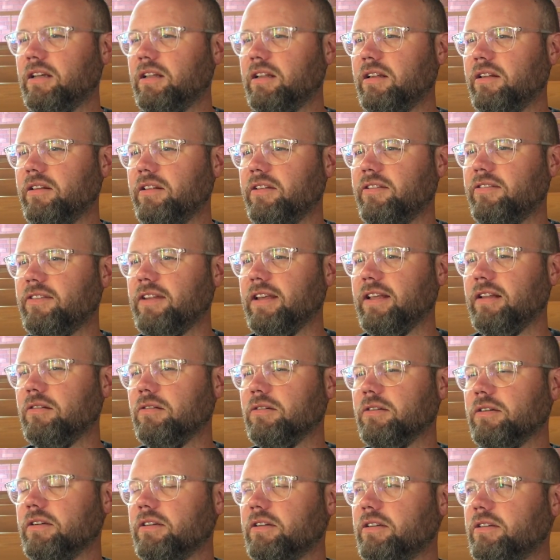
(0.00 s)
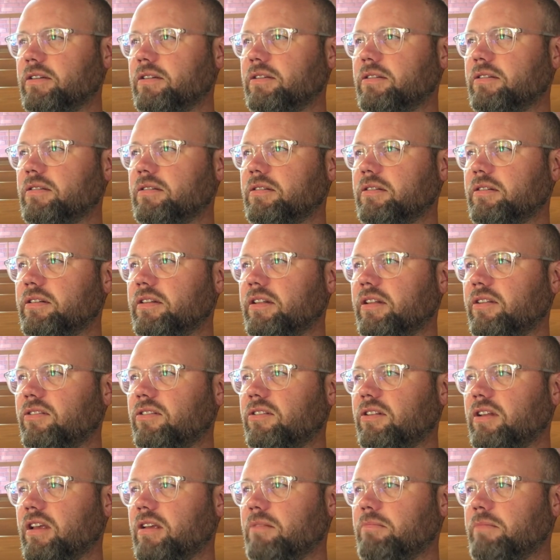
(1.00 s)
This day, Lord, this
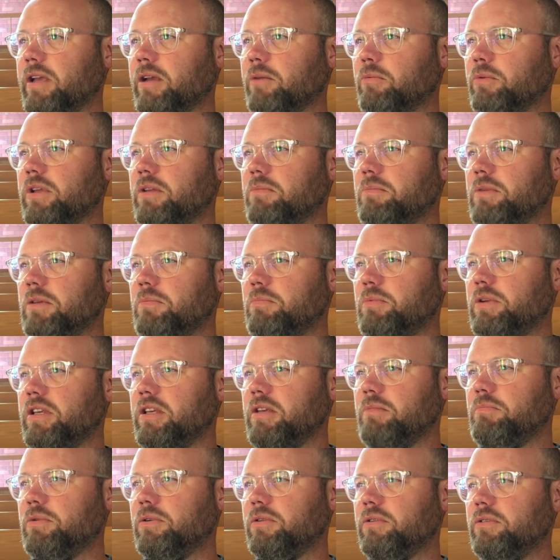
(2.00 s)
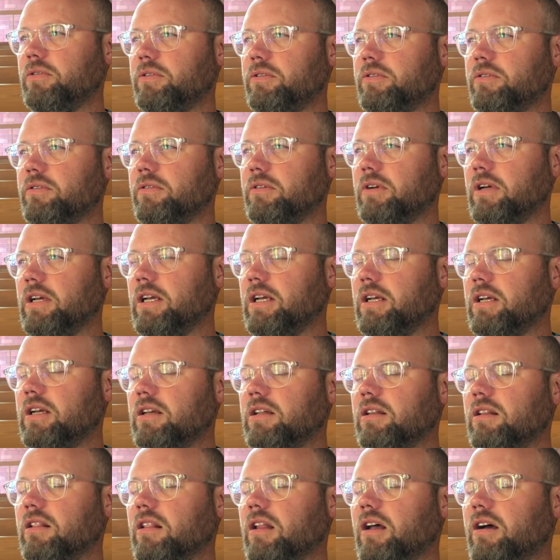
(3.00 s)
day may we be people who
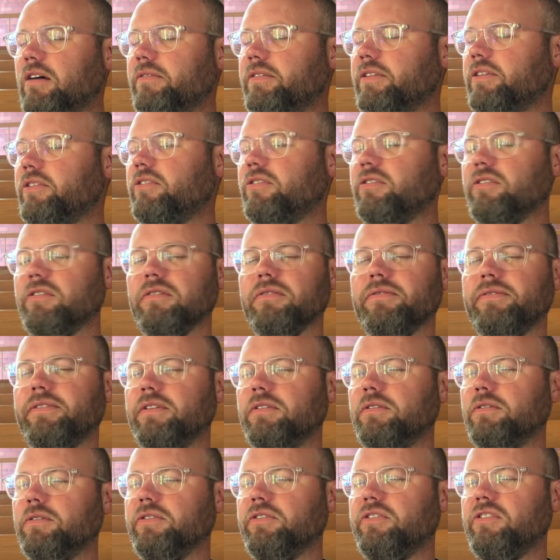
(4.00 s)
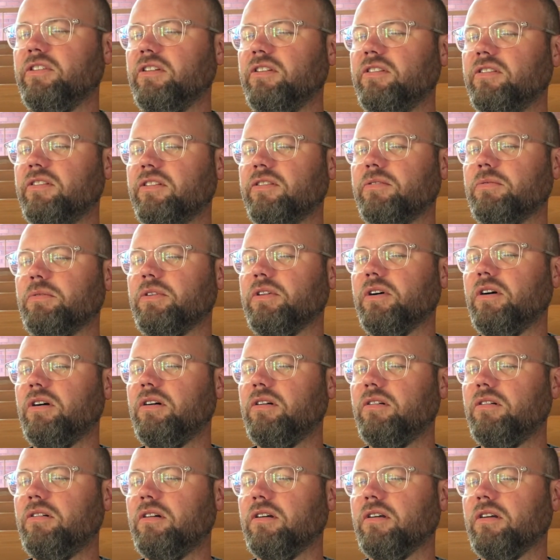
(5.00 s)
love and serve the Lord Jesus with
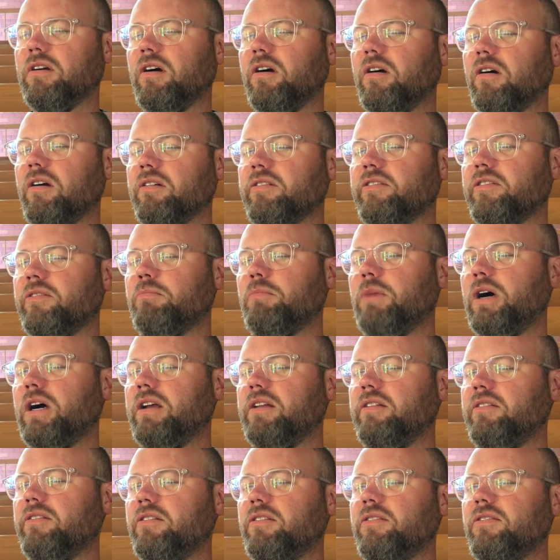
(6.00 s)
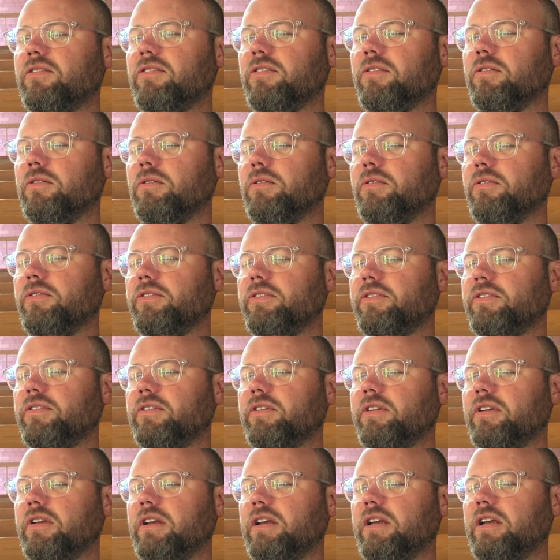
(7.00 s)
all our hearts, minds, and souls.
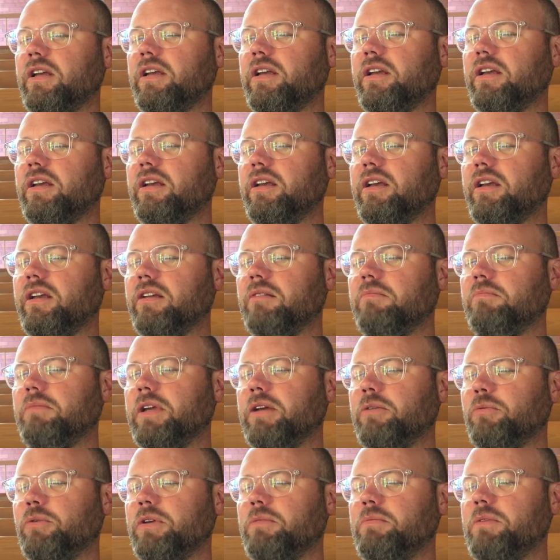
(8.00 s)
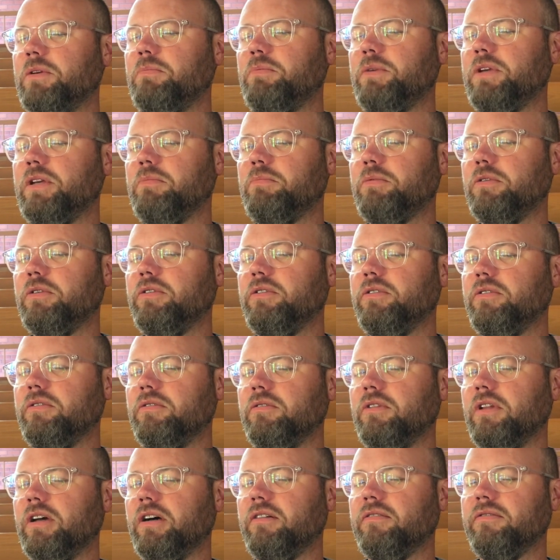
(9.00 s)
And may we be people who
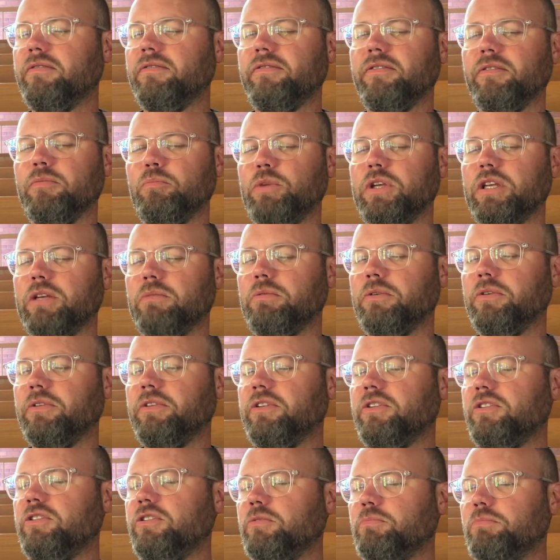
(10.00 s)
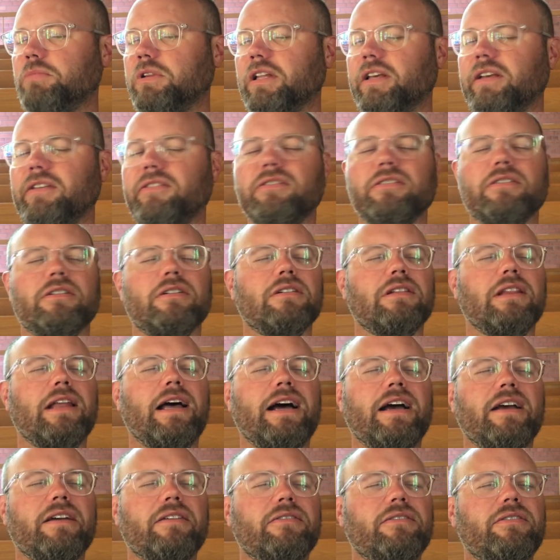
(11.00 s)
love the people that you place in our
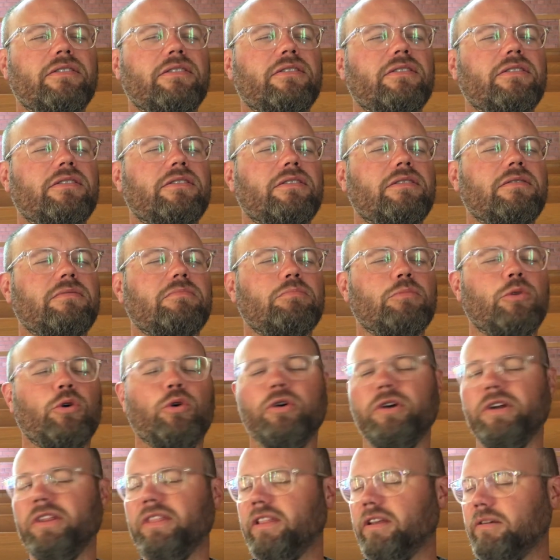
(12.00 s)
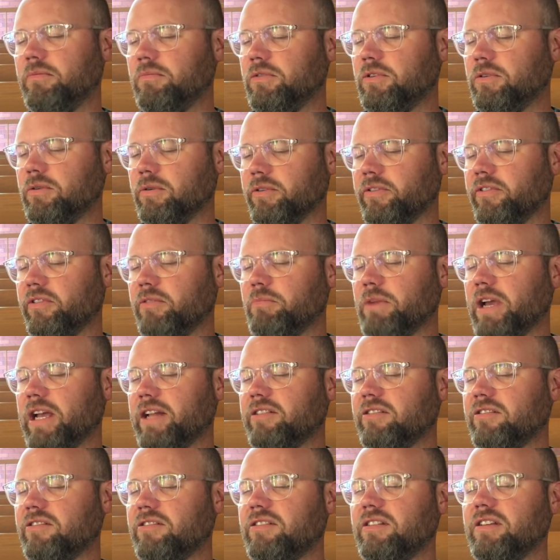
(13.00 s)
lives, point them towards the
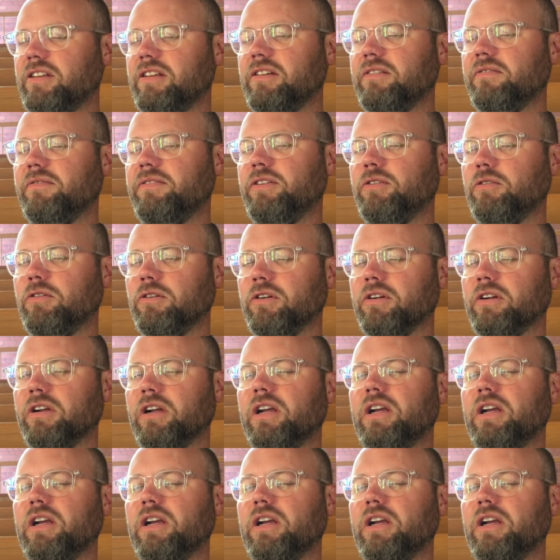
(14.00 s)
majesty of your